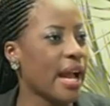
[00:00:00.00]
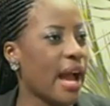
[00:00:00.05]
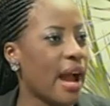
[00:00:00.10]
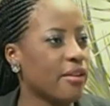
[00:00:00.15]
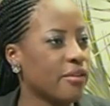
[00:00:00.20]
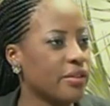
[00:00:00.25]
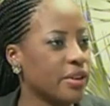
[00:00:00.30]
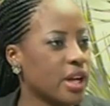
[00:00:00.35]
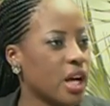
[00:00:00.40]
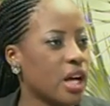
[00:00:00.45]

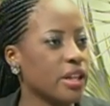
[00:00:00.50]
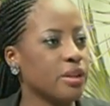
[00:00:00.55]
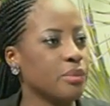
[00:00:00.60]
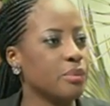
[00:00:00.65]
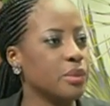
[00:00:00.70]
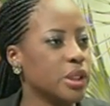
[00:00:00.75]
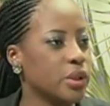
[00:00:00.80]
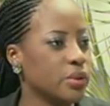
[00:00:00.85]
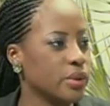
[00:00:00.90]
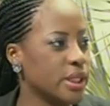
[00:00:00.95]
Africa, the
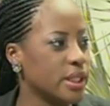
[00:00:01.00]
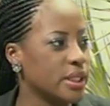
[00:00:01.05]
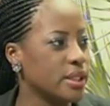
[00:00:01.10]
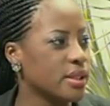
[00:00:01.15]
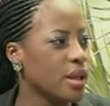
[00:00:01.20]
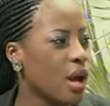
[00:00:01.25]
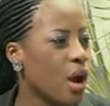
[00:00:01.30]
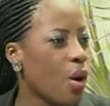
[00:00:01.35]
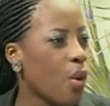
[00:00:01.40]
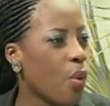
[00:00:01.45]
mm-hmm. Middle
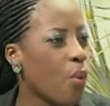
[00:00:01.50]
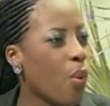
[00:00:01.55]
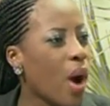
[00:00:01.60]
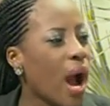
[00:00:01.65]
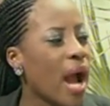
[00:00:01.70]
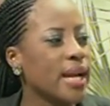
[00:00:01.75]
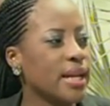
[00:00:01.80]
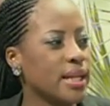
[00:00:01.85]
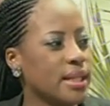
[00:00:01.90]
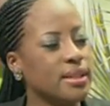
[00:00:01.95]
East. Yeah.
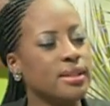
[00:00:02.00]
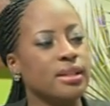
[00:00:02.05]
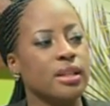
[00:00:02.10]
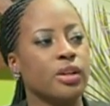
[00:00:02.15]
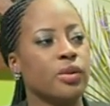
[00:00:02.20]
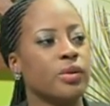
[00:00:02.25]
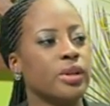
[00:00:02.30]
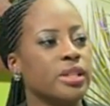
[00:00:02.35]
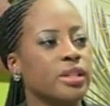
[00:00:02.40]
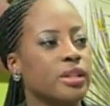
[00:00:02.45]
Why is
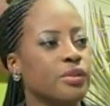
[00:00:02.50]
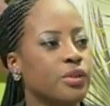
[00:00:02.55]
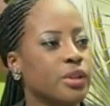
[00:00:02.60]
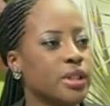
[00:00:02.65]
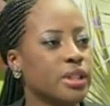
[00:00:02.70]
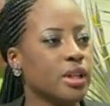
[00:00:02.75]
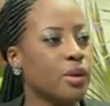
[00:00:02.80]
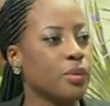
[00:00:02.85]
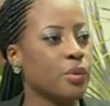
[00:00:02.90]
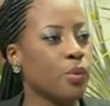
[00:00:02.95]
that, Chris? If you could tell me,